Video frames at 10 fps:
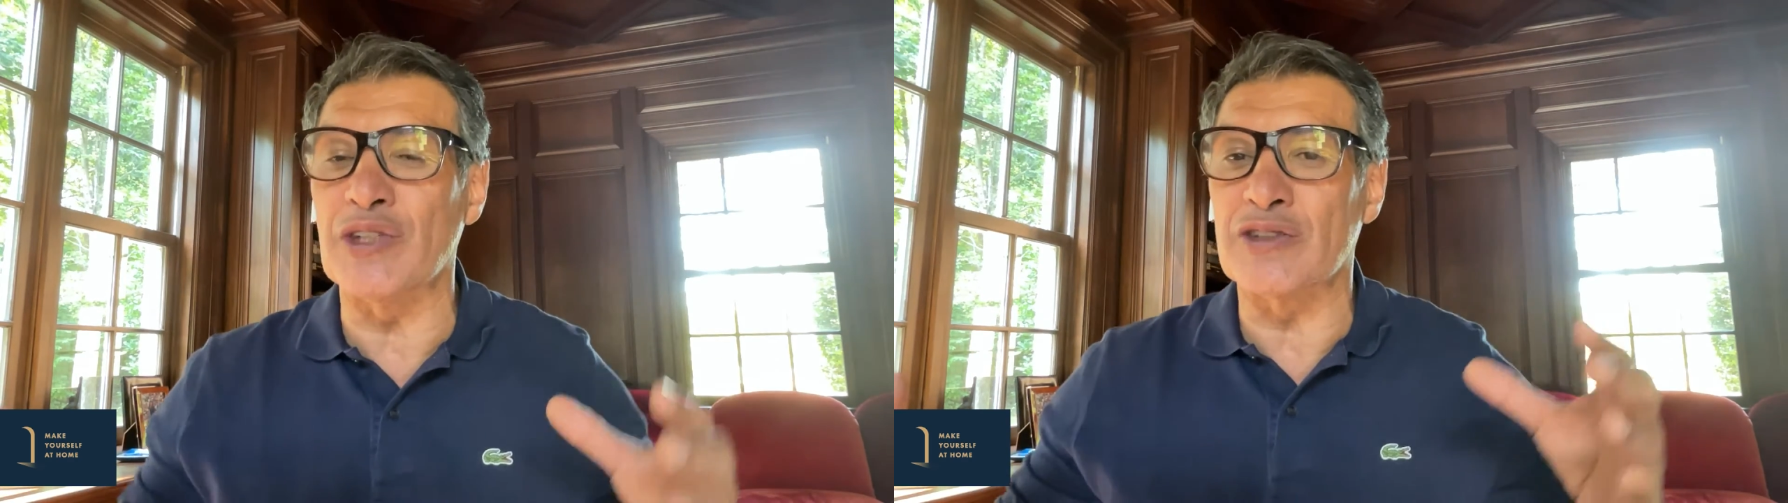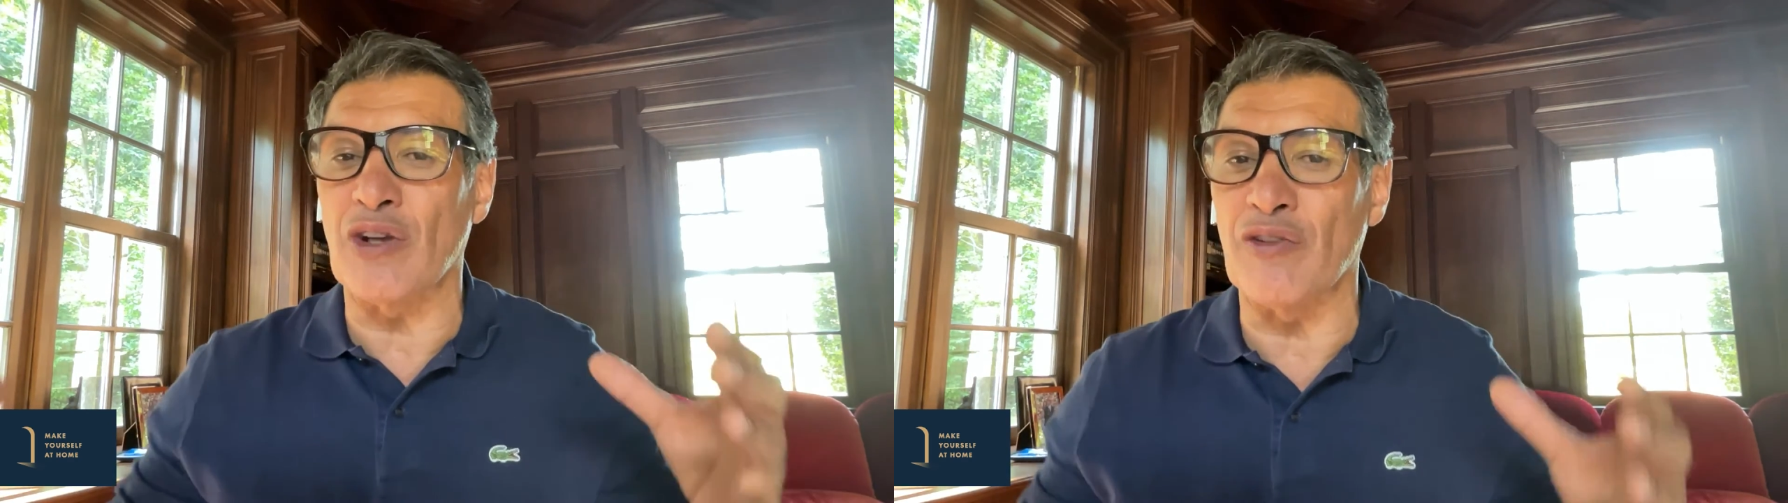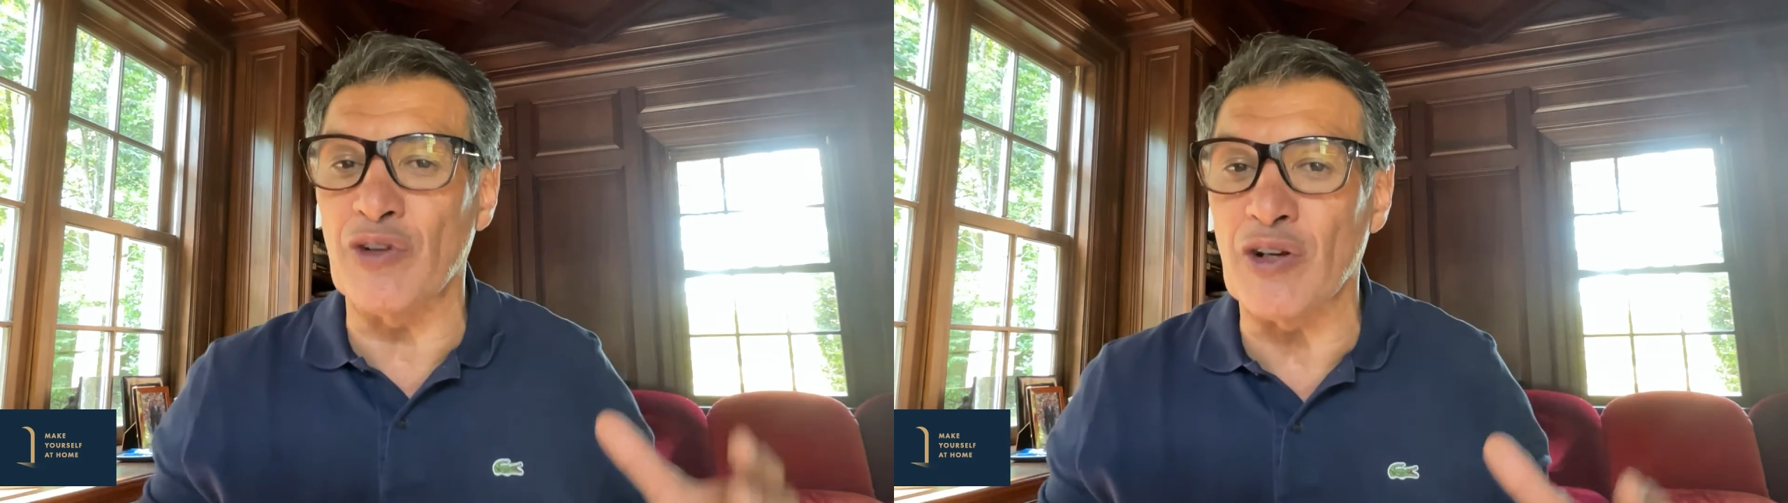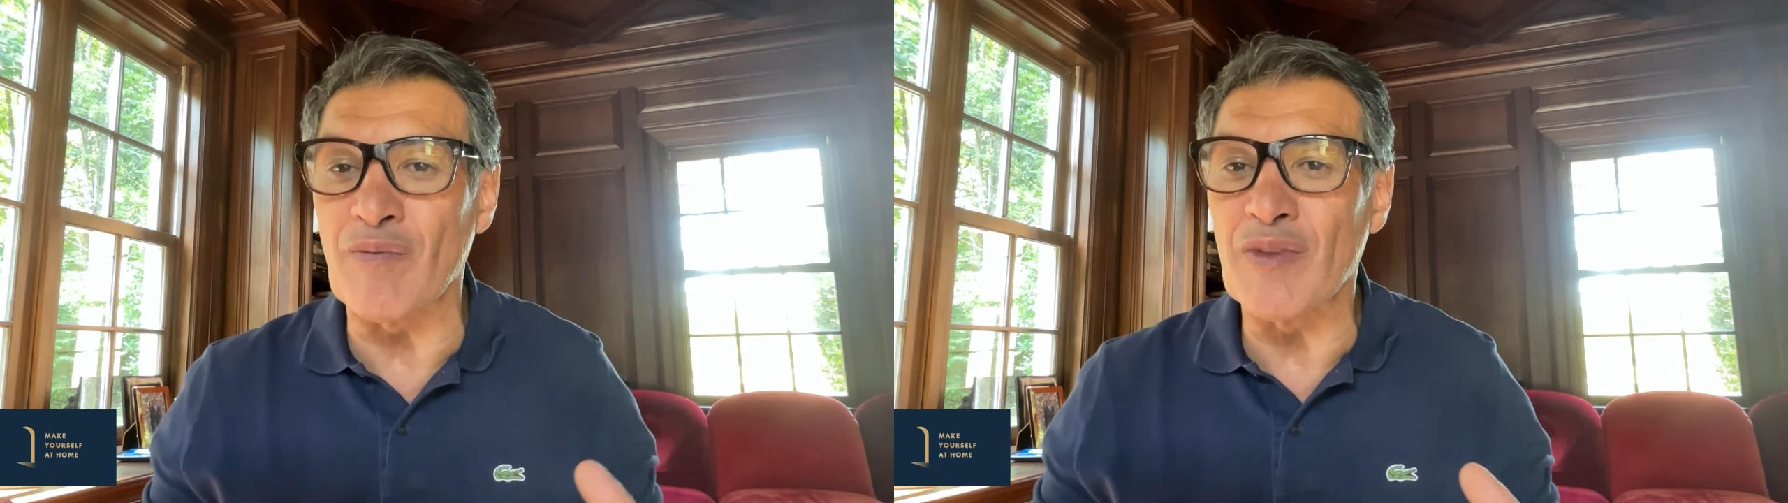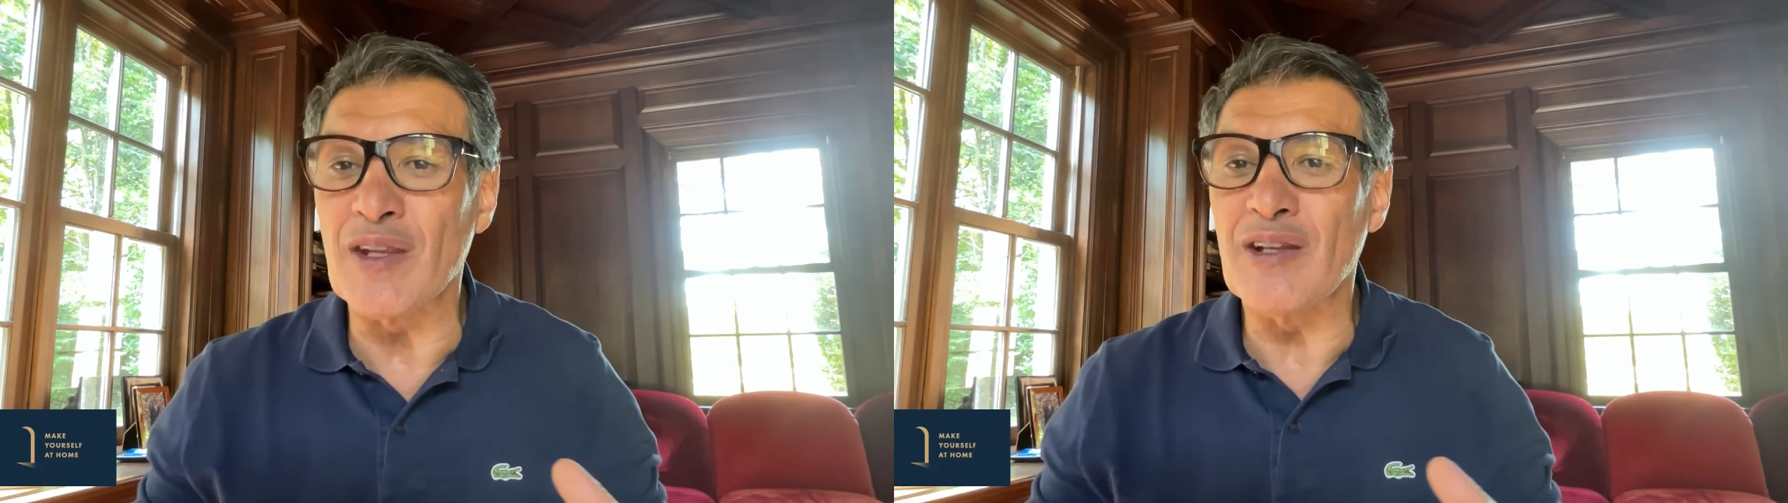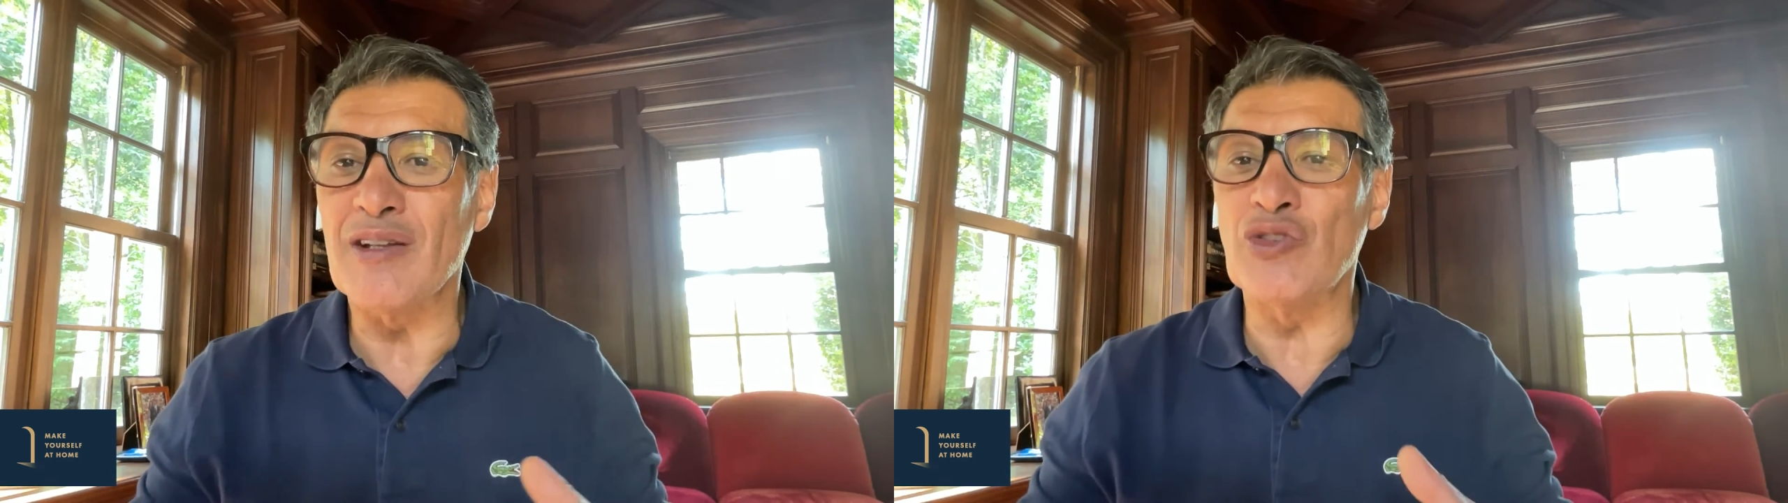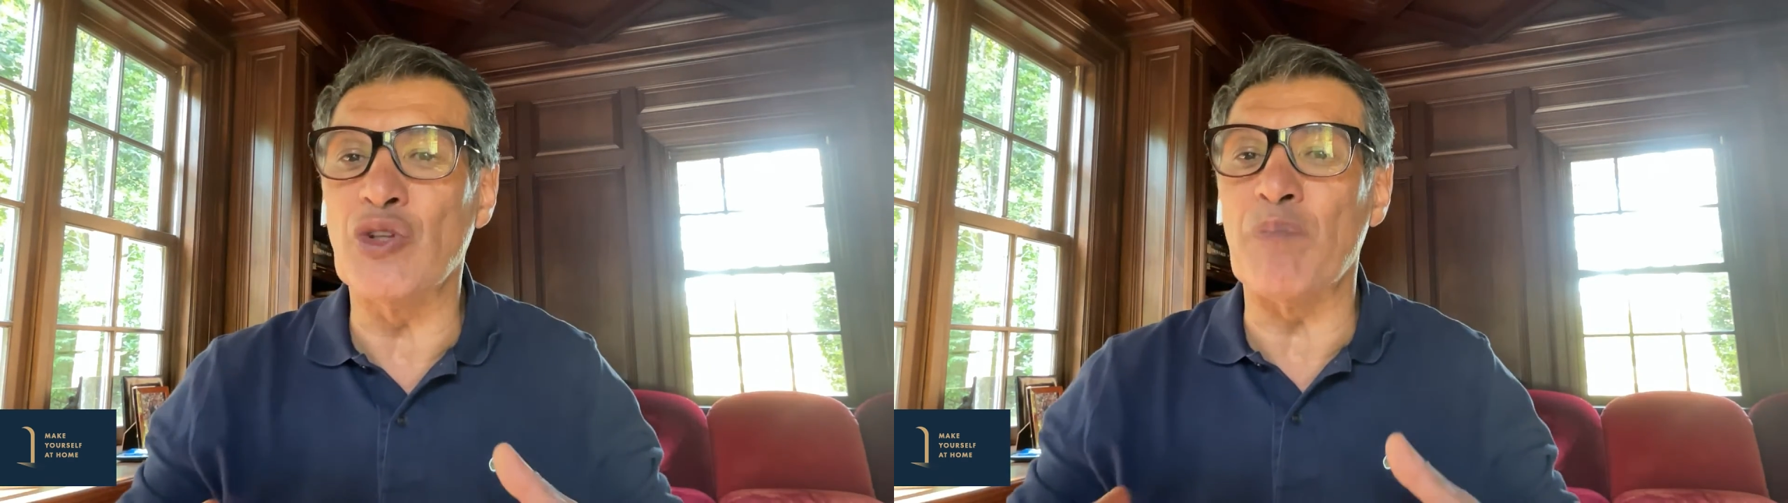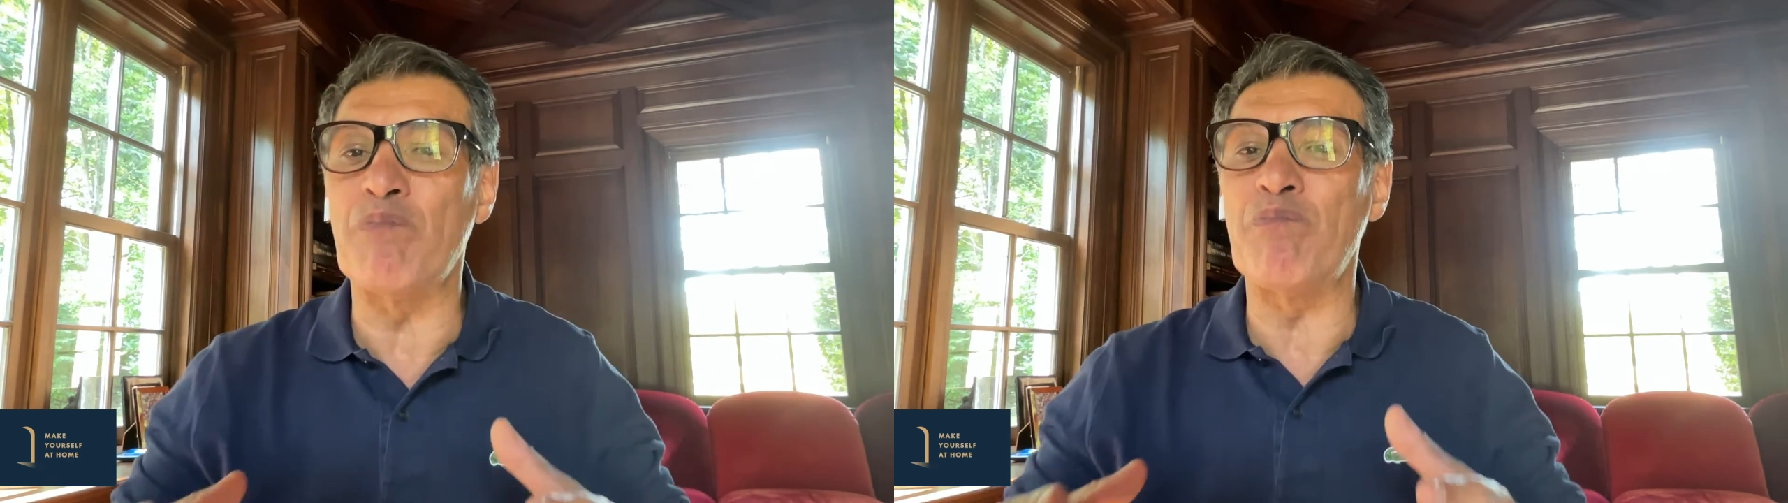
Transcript: discover the